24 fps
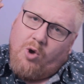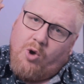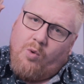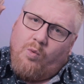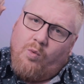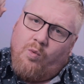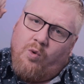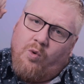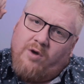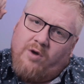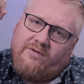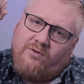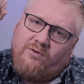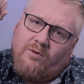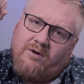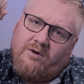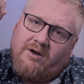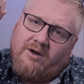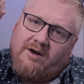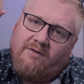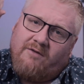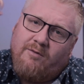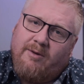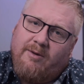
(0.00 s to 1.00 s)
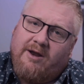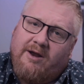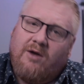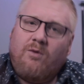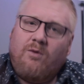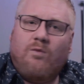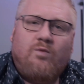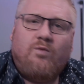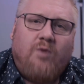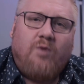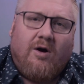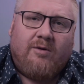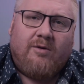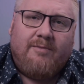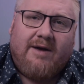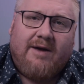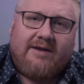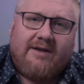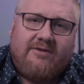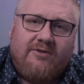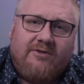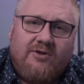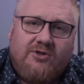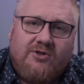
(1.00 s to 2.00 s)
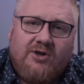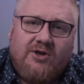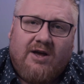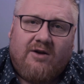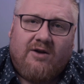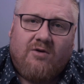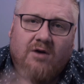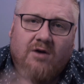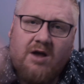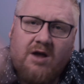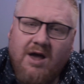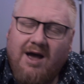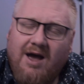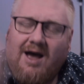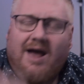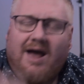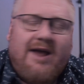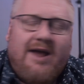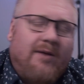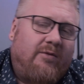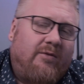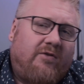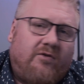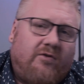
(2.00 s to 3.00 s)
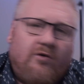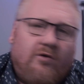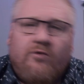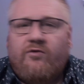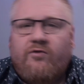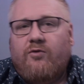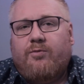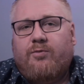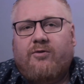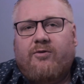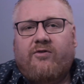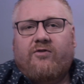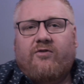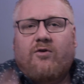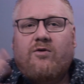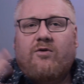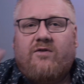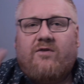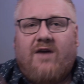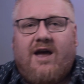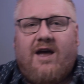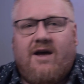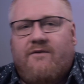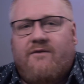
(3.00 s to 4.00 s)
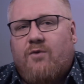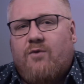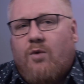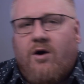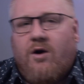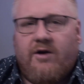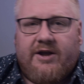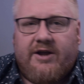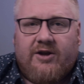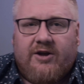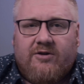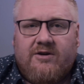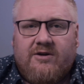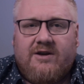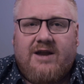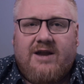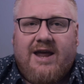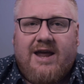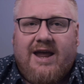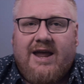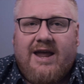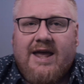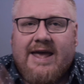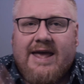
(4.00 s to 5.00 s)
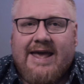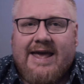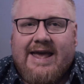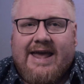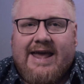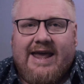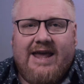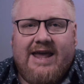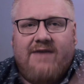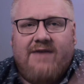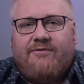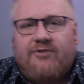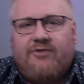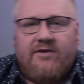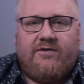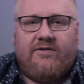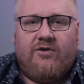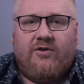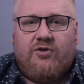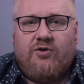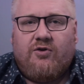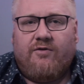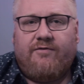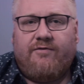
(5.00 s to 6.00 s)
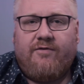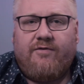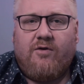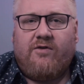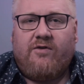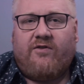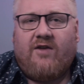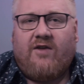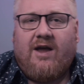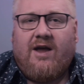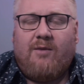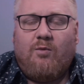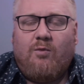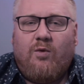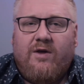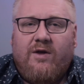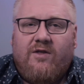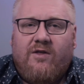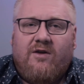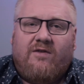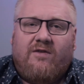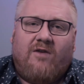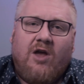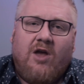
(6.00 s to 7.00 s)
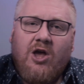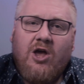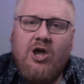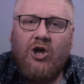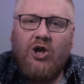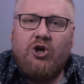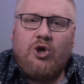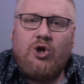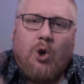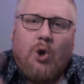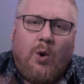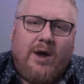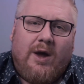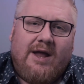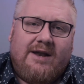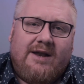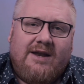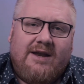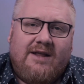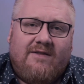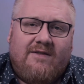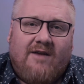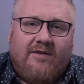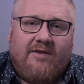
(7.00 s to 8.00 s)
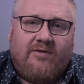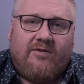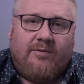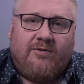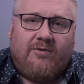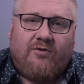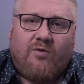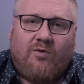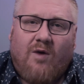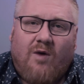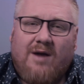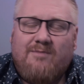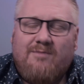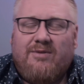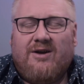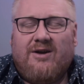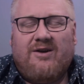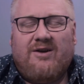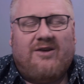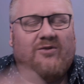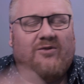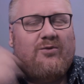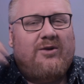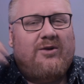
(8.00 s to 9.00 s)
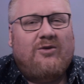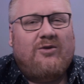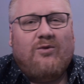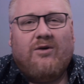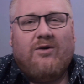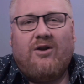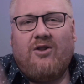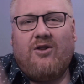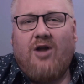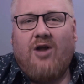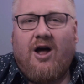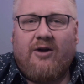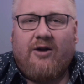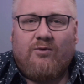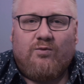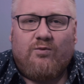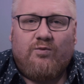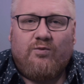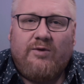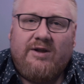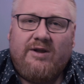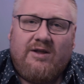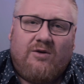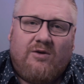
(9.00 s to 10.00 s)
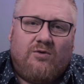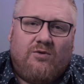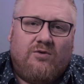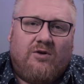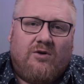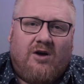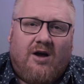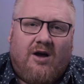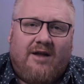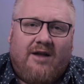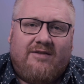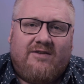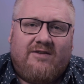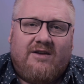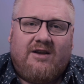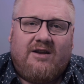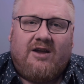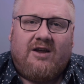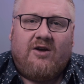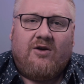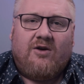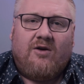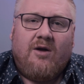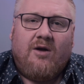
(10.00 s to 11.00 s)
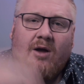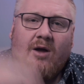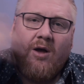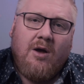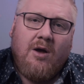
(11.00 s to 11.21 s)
What's going on, everybody? Welcome back to the channel. I am so super stoked to have you all here today. If this is your first time with us, go ahead and hit that subscribe button because we do a lot of really cool content here